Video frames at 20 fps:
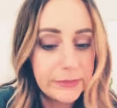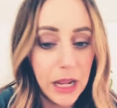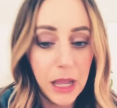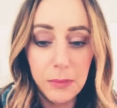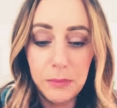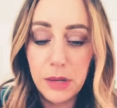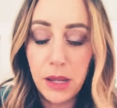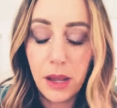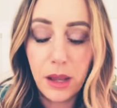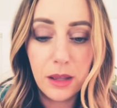
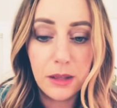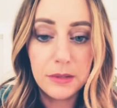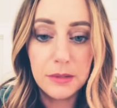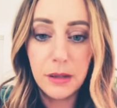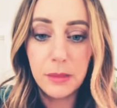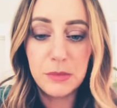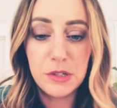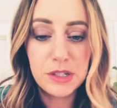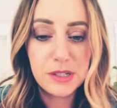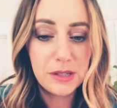I'm not,
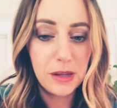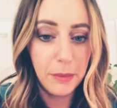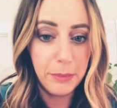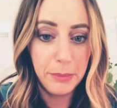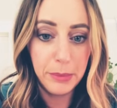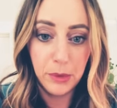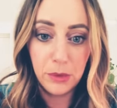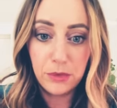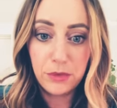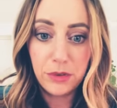I'm just not
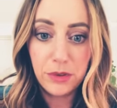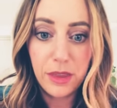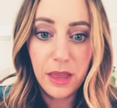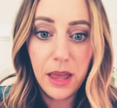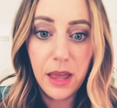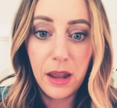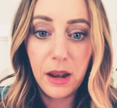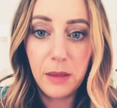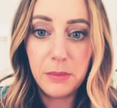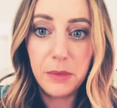built for
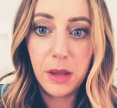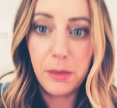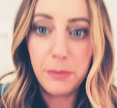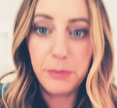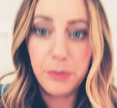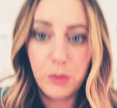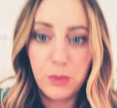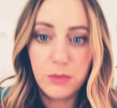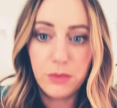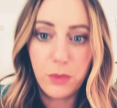that. I'm not
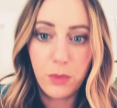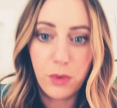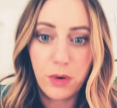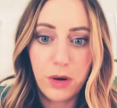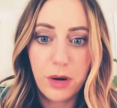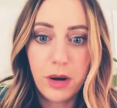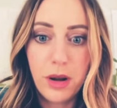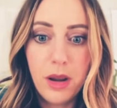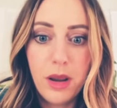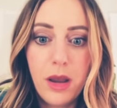built
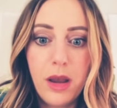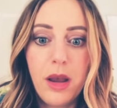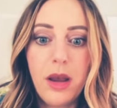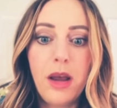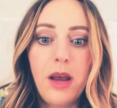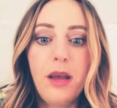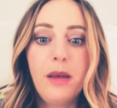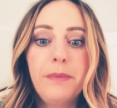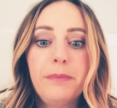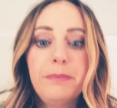for
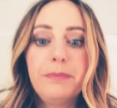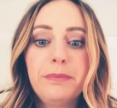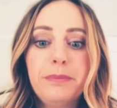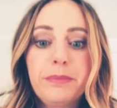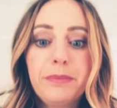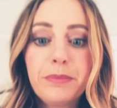um,